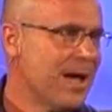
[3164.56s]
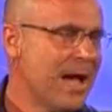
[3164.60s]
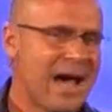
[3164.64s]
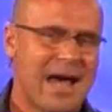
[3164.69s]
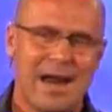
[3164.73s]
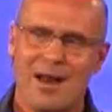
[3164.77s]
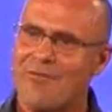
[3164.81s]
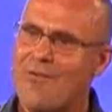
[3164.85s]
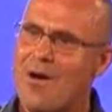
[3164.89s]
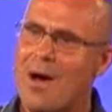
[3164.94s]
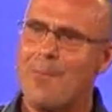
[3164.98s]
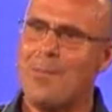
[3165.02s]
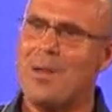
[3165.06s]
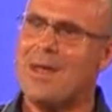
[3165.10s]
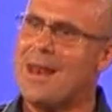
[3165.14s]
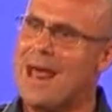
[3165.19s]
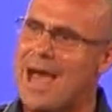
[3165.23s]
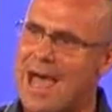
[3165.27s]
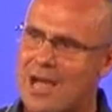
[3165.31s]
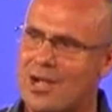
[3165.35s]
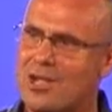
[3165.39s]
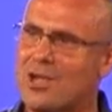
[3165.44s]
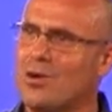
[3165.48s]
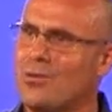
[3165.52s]
And if I'm
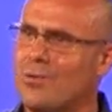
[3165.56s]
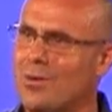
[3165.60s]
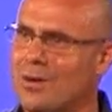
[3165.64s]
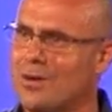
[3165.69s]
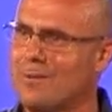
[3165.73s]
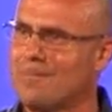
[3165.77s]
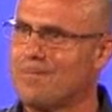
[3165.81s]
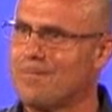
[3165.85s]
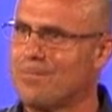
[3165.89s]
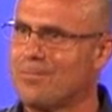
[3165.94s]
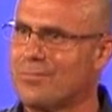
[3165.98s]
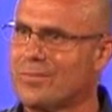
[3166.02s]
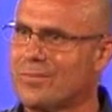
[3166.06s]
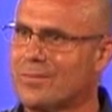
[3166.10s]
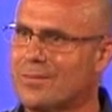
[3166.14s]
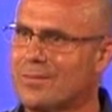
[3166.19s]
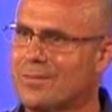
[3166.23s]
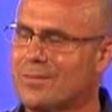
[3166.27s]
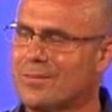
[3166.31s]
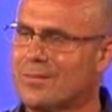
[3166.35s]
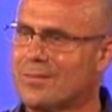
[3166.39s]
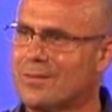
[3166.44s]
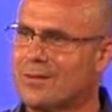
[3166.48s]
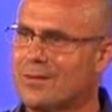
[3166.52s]
inaccurate,
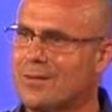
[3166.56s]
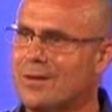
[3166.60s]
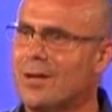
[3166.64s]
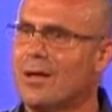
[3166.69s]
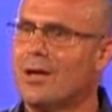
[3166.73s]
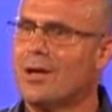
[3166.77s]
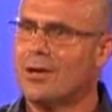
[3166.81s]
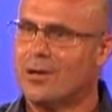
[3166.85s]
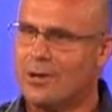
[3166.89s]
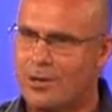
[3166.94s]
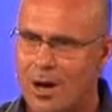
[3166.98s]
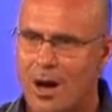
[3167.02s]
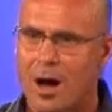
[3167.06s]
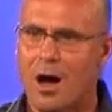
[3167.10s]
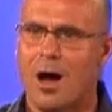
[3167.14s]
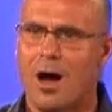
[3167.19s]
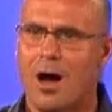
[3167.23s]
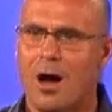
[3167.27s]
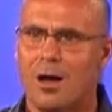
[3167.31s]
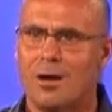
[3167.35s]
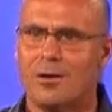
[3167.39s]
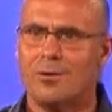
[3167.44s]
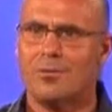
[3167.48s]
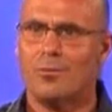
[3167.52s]

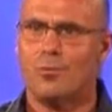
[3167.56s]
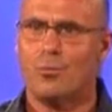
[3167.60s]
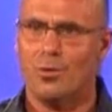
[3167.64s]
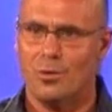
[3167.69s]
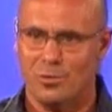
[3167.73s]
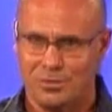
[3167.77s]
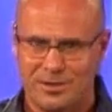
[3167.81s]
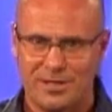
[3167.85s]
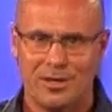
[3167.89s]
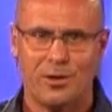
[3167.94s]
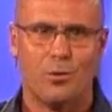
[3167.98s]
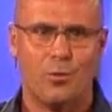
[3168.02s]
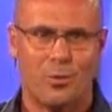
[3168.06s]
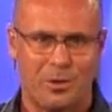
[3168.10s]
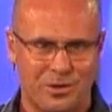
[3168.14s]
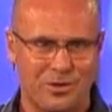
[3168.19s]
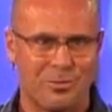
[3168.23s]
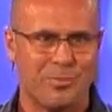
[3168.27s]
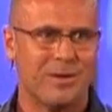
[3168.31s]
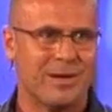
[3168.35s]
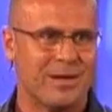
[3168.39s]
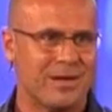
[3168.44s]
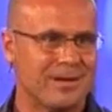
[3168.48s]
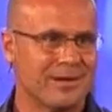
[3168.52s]
God will deal
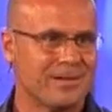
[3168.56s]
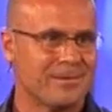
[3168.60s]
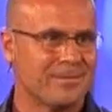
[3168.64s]
with me.